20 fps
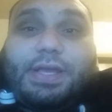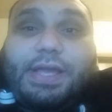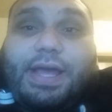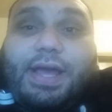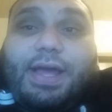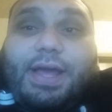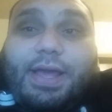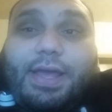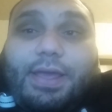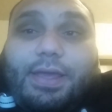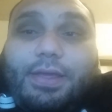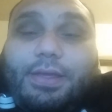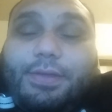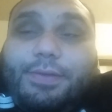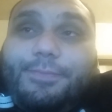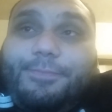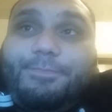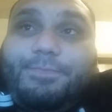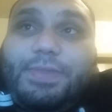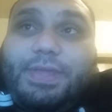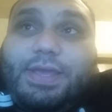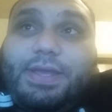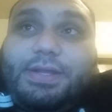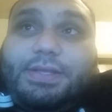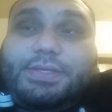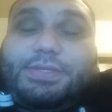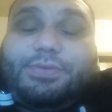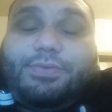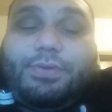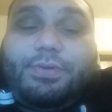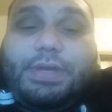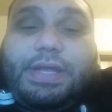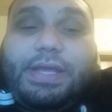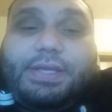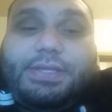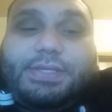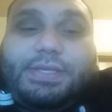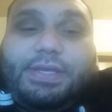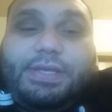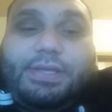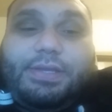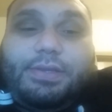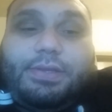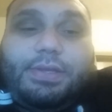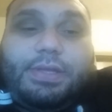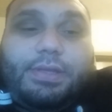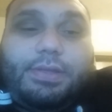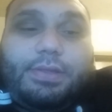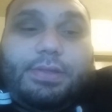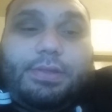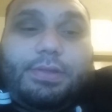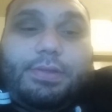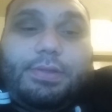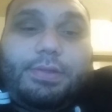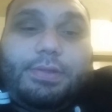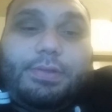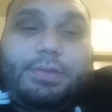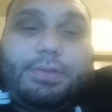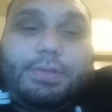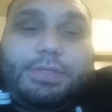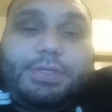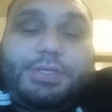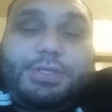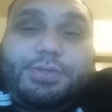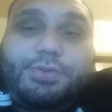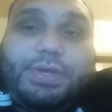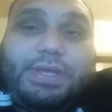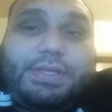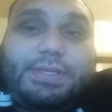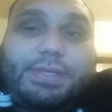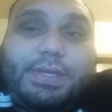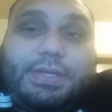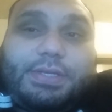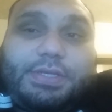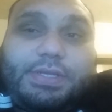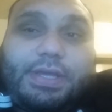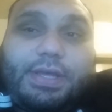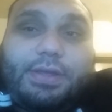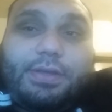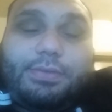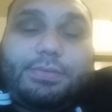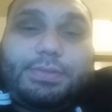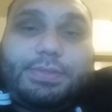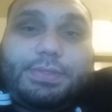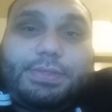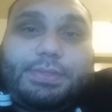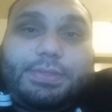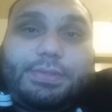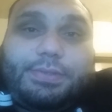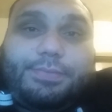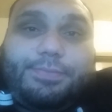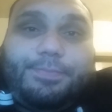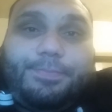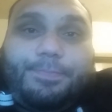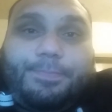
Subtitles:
a guy that has thrown 18 straight touchdowns